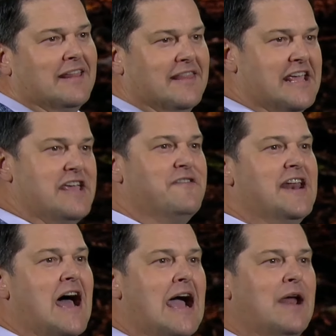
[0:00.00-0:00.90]
The
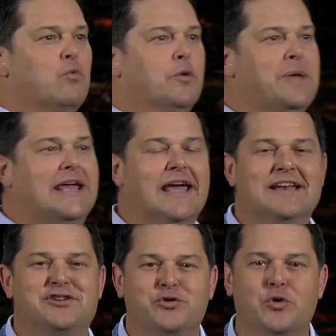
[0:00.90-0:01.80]
EV9 will
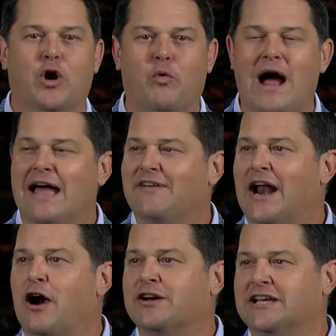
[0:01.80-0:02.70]
begin to arrive
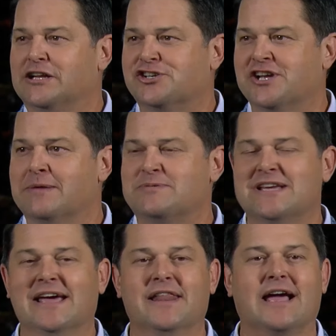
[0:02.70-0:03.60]
at our dealerships in the